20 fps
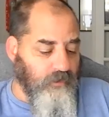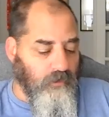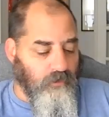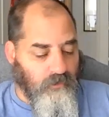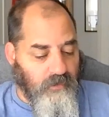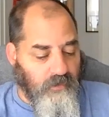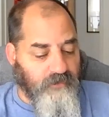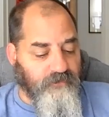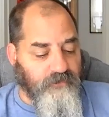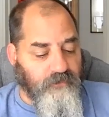So
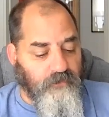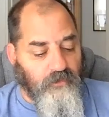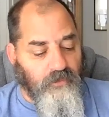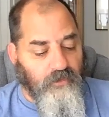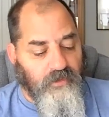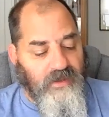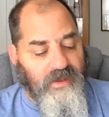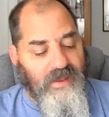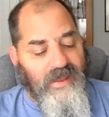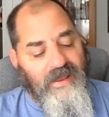let's
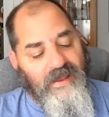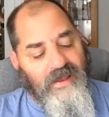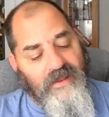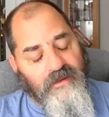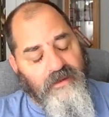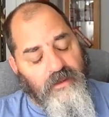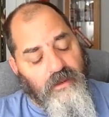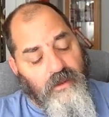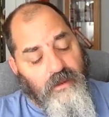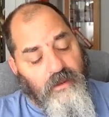look
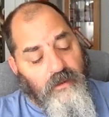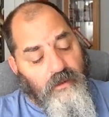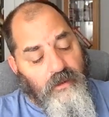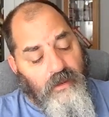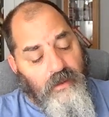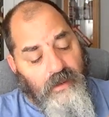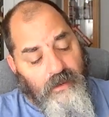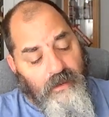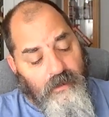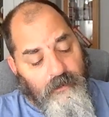at
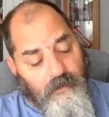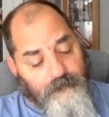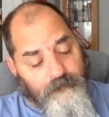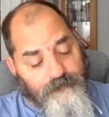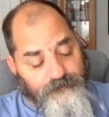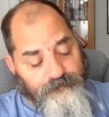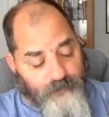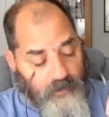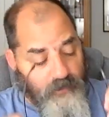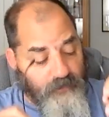
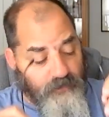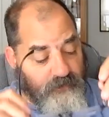um,